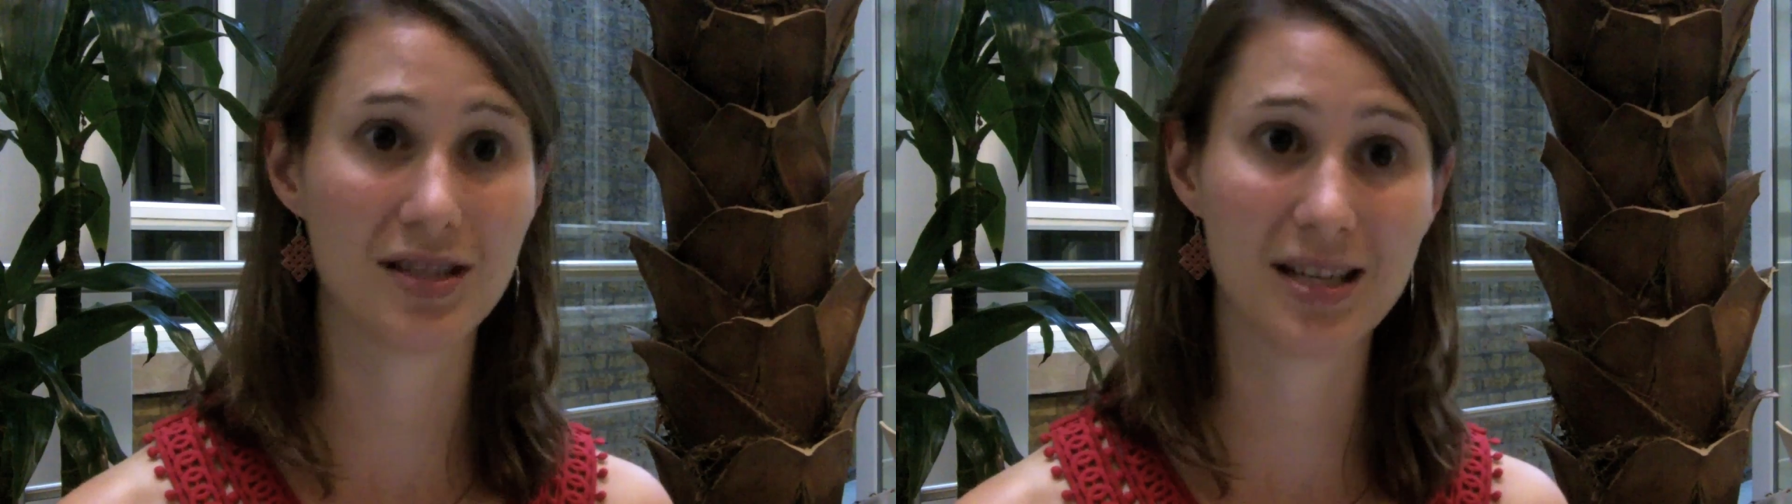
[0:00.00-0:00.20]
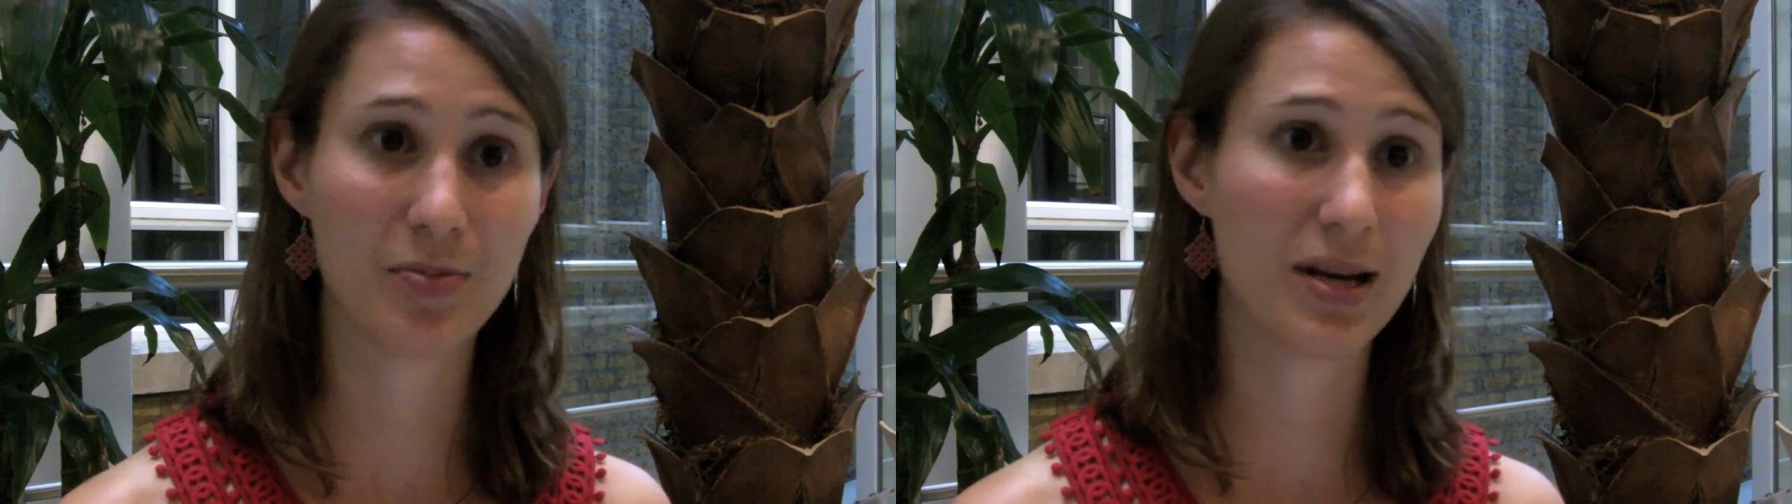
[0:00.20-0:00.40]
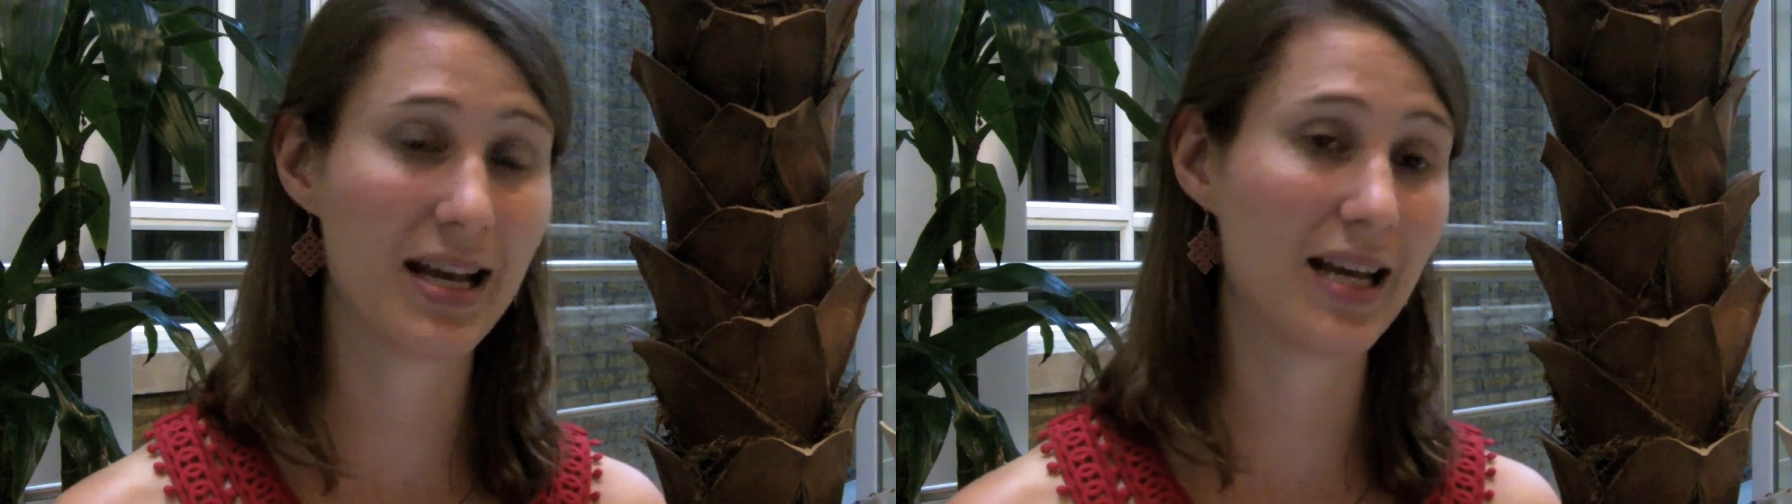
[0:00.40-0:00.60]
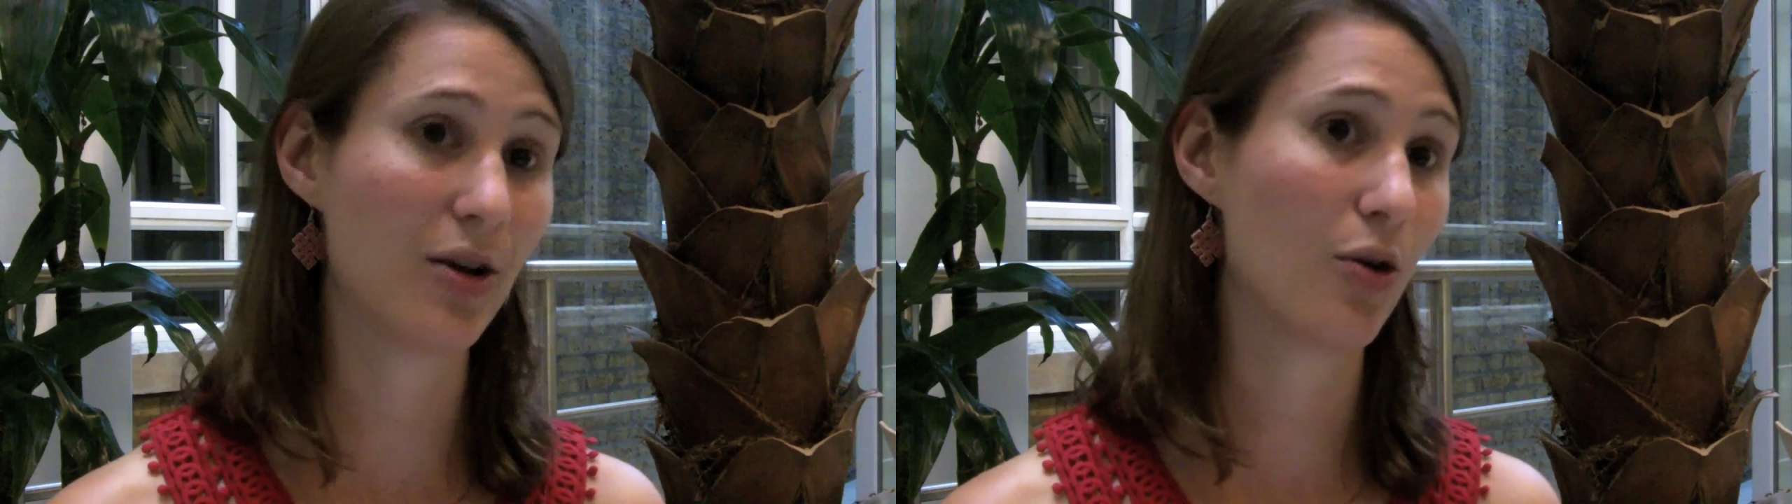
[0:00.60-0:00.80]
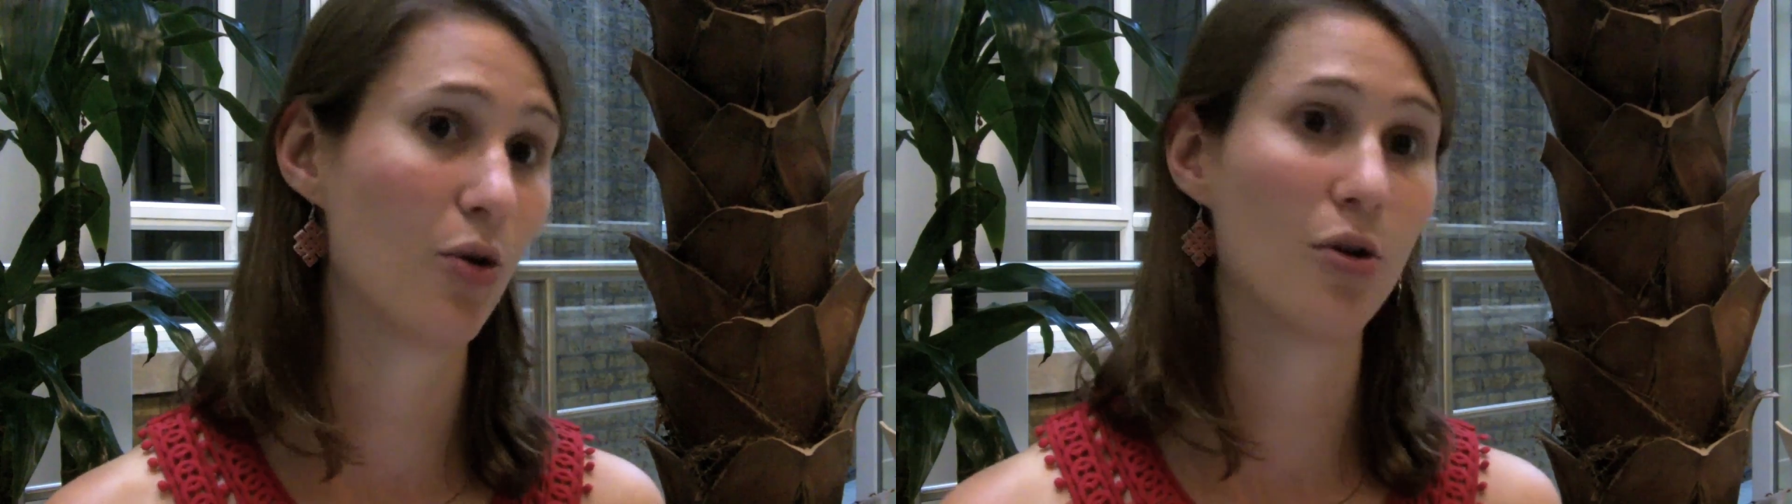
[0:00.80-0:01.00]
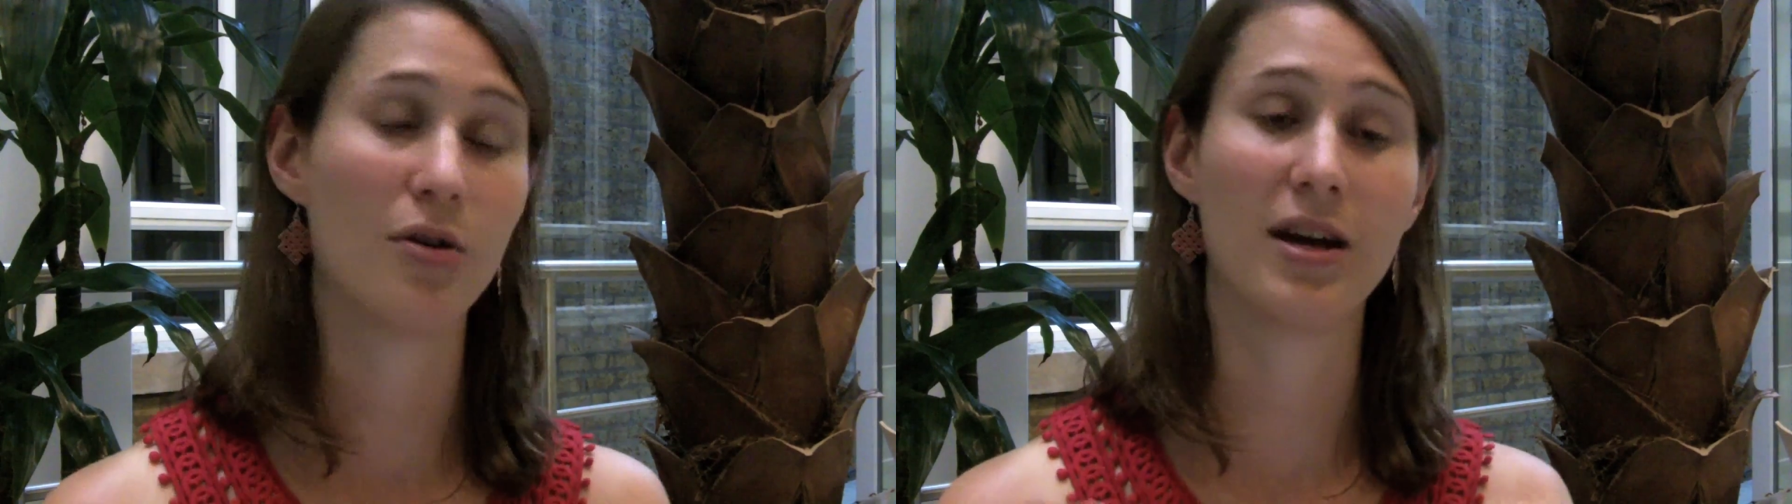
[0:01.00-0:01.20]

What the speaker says: sibling or